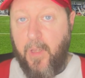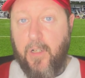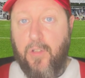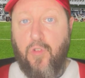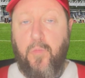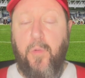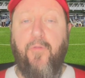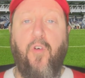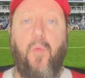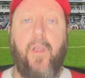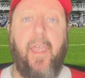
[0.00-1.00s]
Just
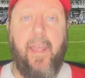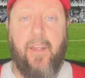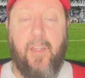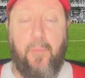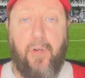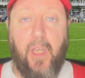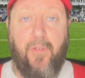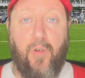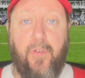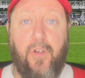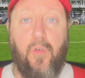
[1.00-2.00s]
before we get into the
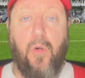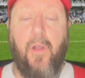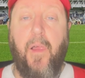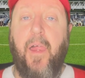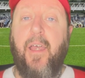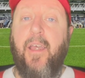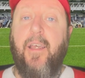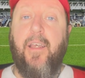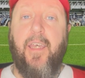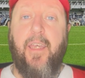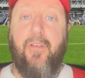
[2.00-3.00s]
preview video,
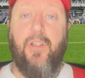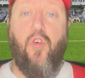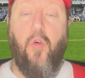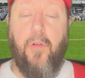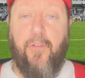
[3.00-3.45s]
here is a couple of